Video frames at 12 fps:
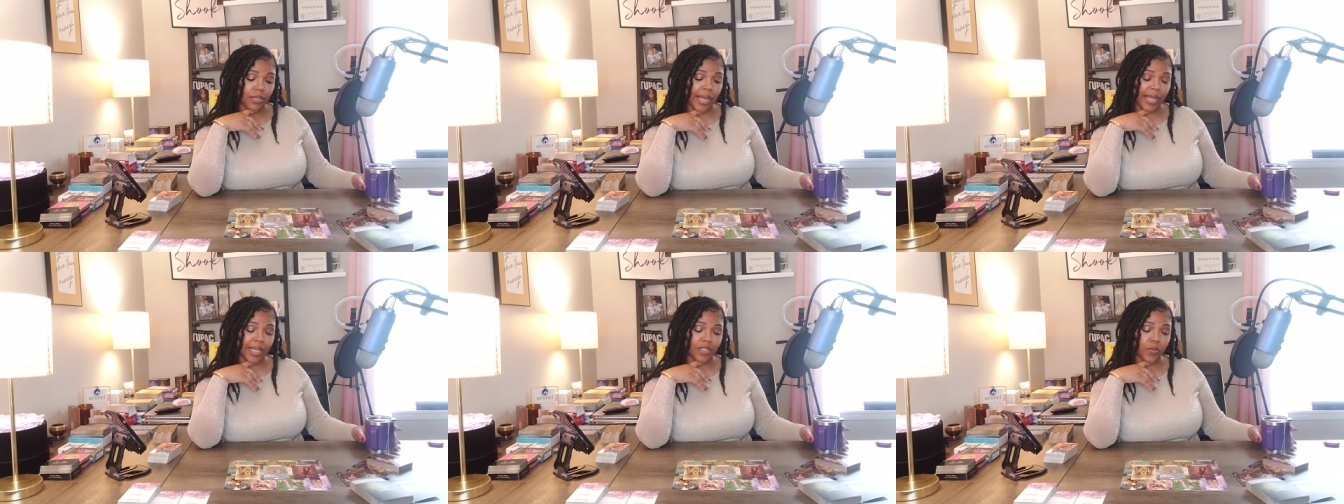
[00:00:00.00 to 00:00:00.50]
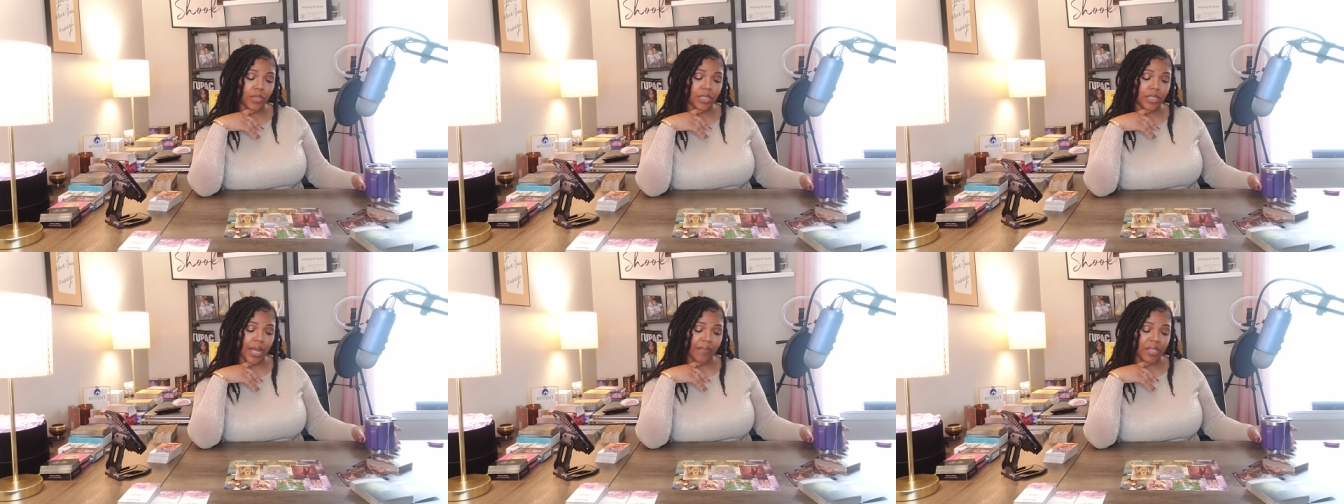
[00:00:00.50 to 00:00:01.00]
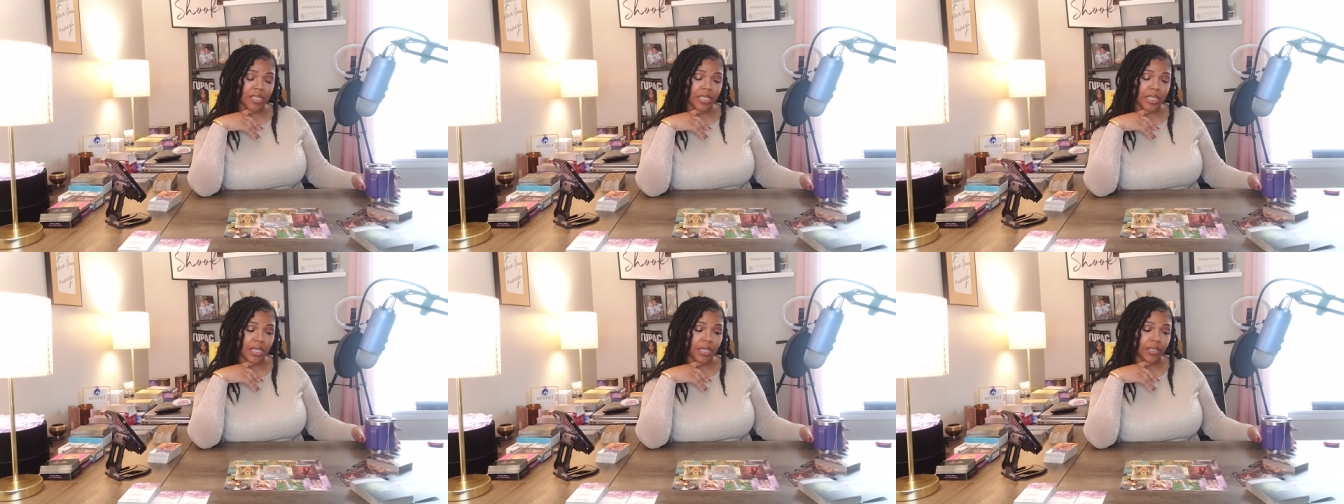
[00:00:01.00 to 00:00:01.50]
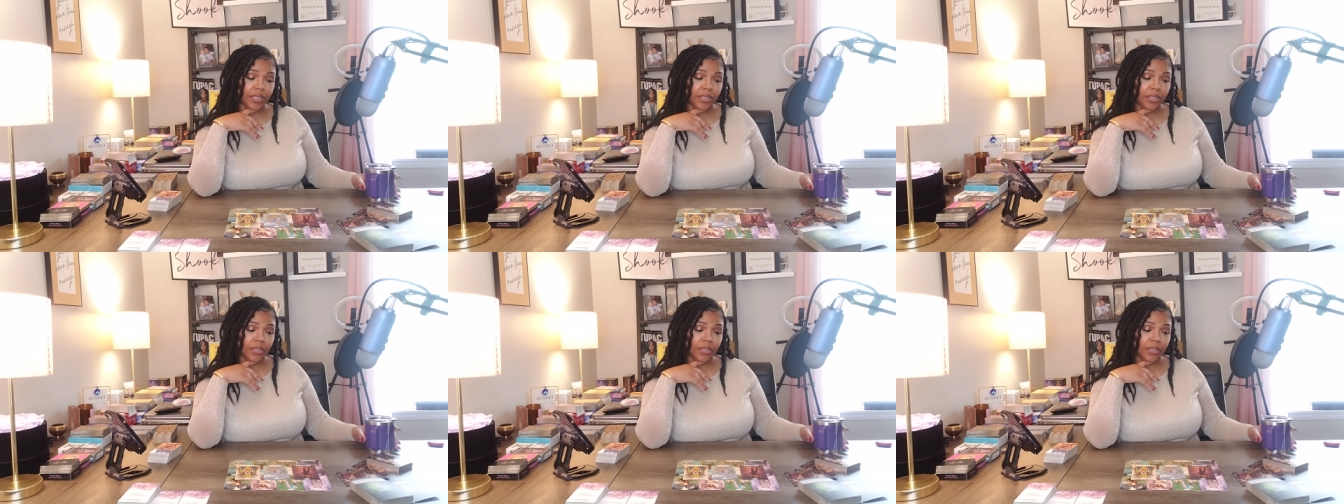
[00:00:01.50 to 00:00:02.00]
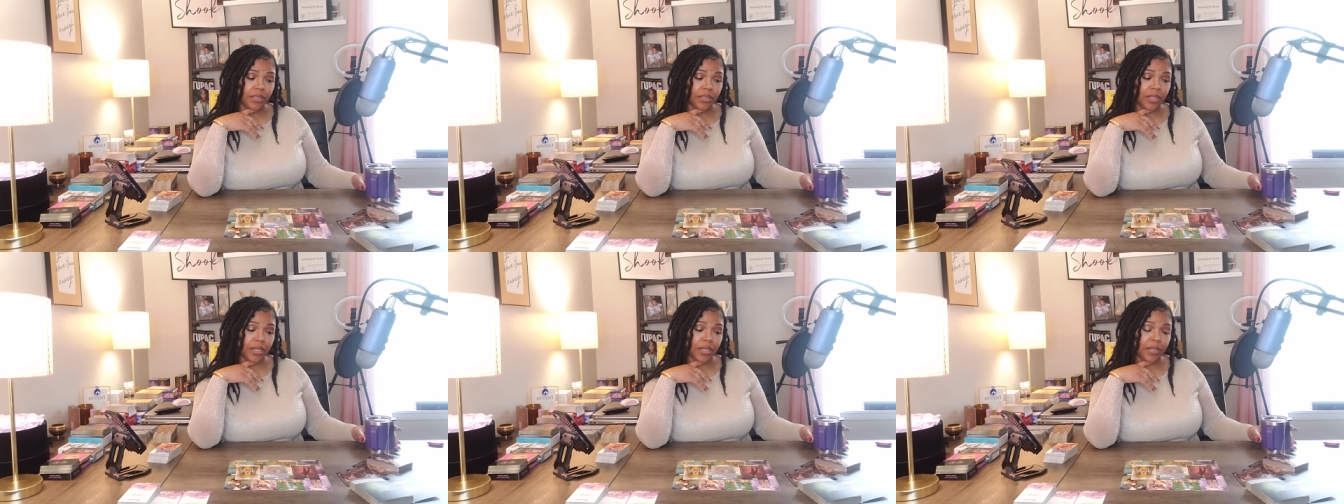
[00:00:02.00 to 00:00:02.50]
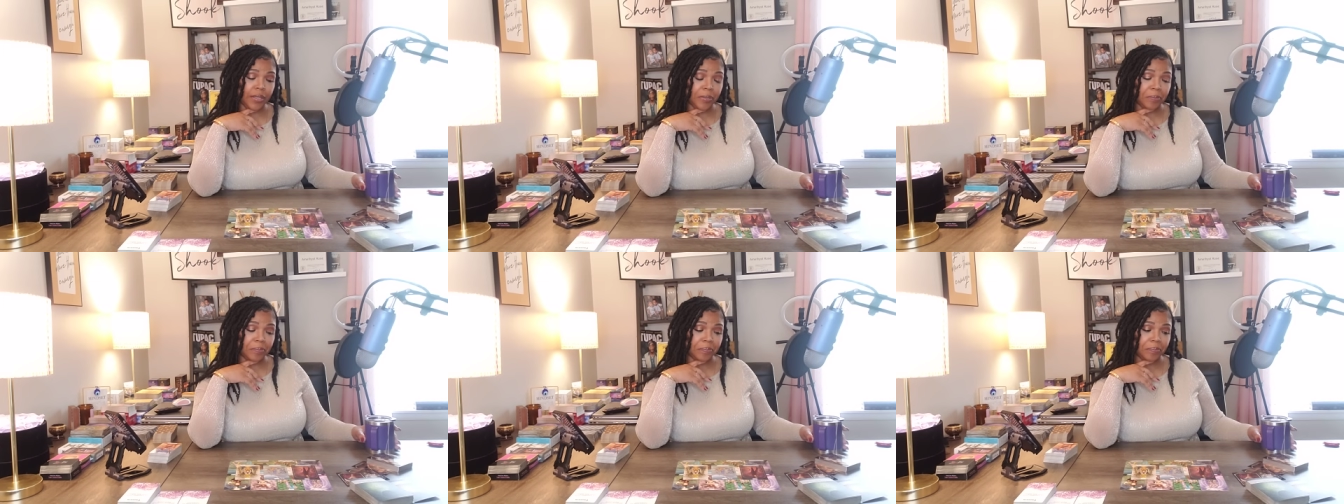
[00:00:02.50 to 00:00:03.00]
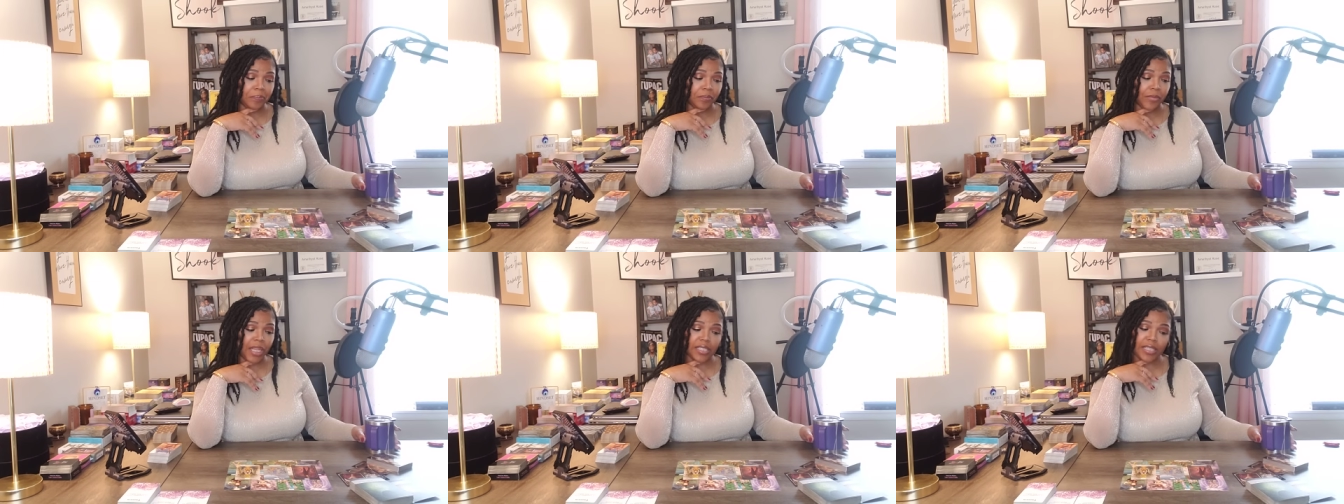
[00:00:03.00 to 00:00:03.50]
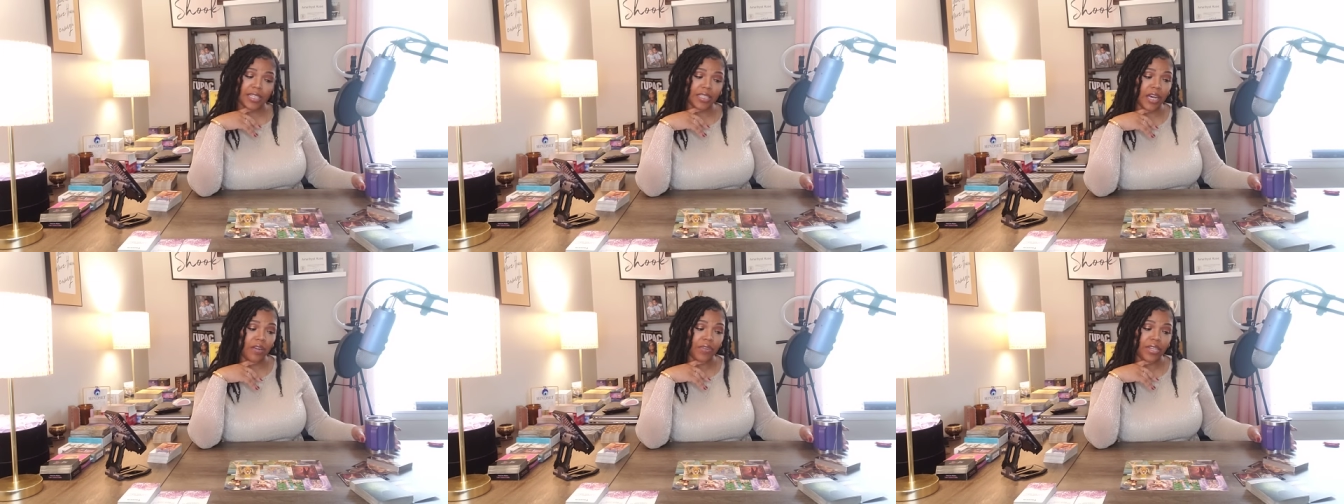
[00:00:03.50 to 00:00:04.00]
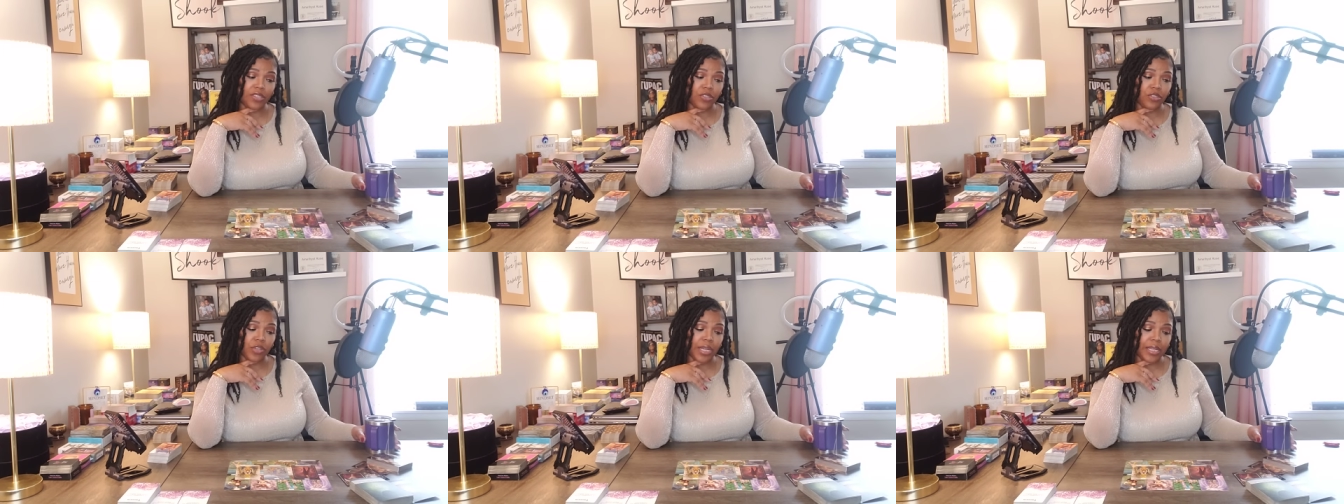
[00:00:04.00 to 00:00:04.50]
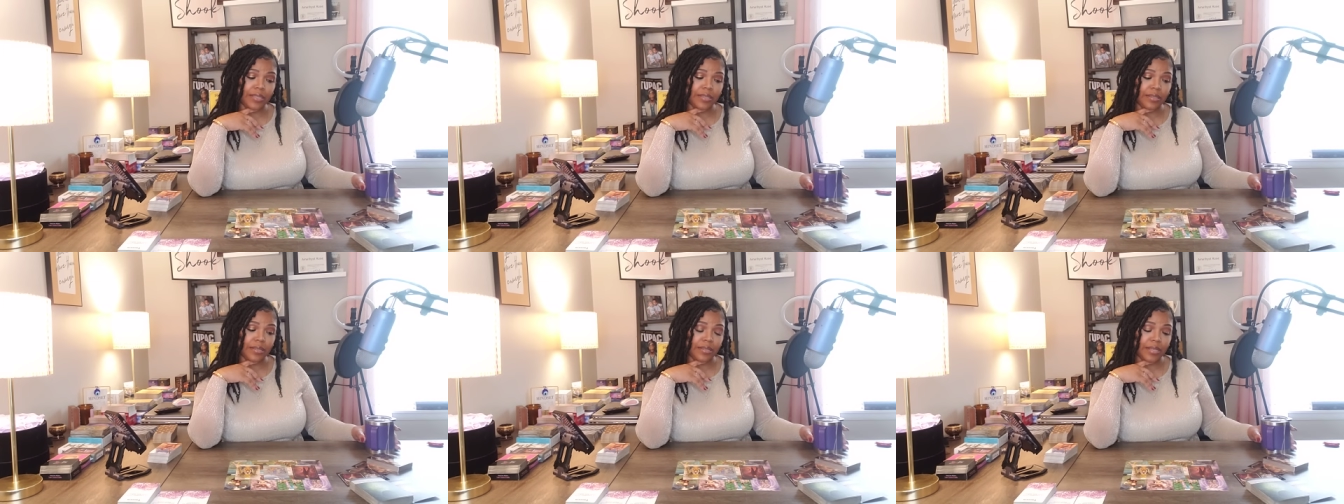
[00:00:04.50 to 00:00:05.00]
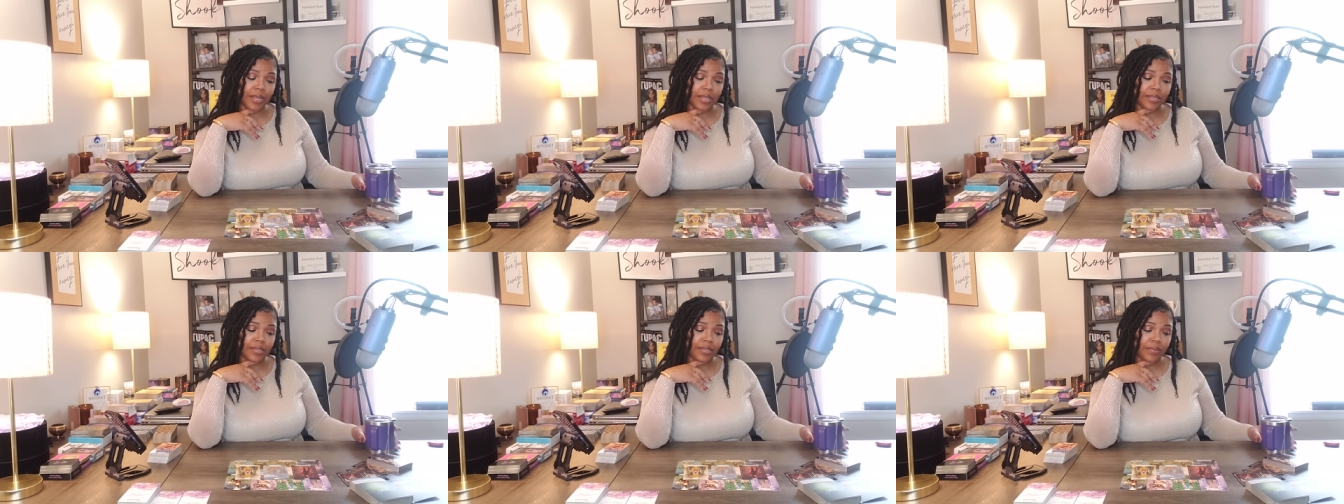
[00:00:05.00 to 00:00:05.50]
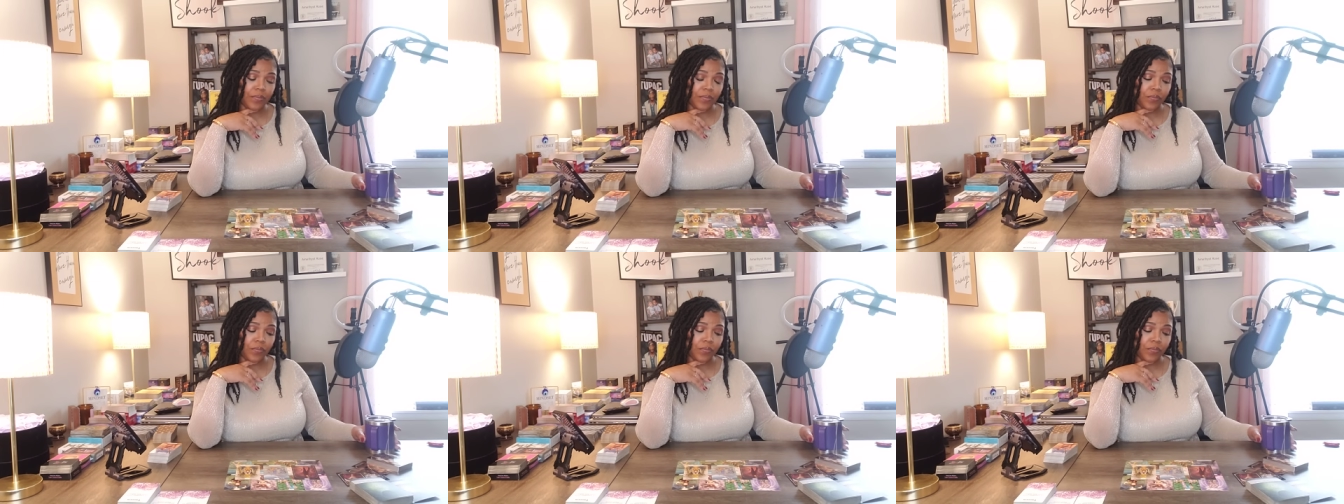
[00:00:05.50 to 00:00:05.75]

i guess we'll just have to see um it says confidence is your key to success